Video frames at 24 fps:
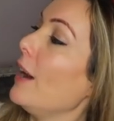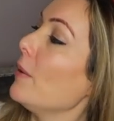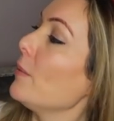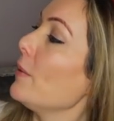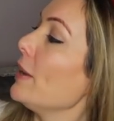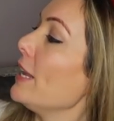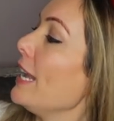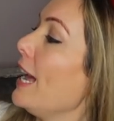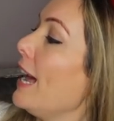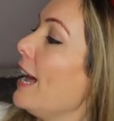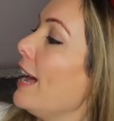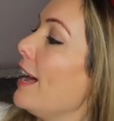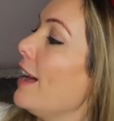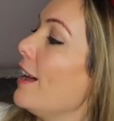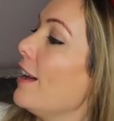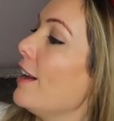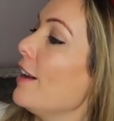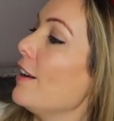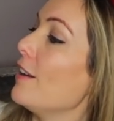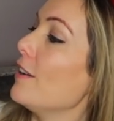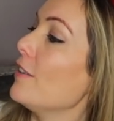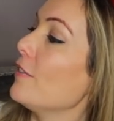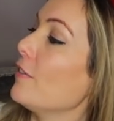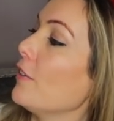We
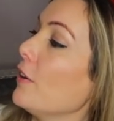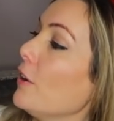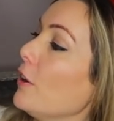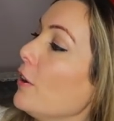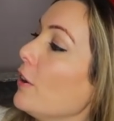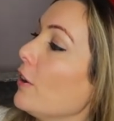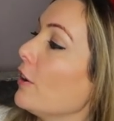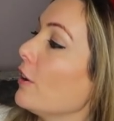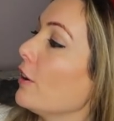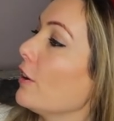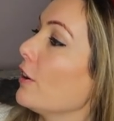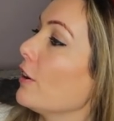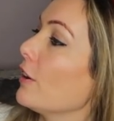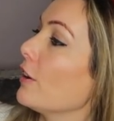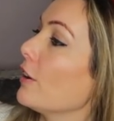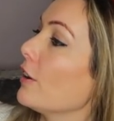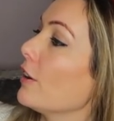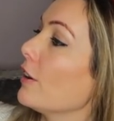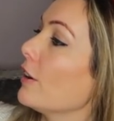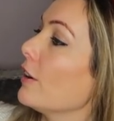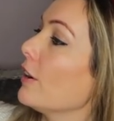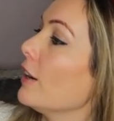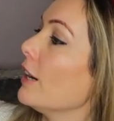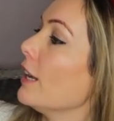have
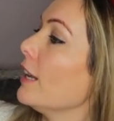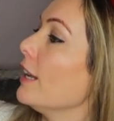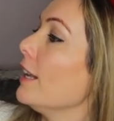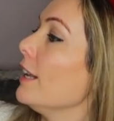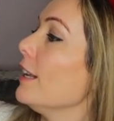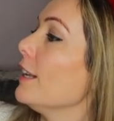her